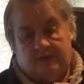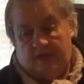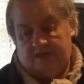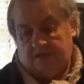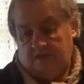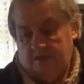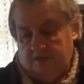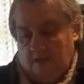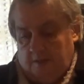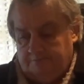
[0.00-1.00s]

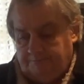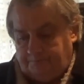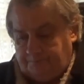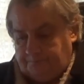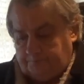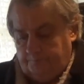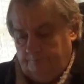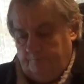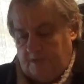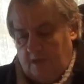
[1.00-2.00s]
actually,
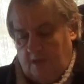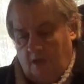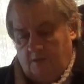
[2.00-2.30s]
I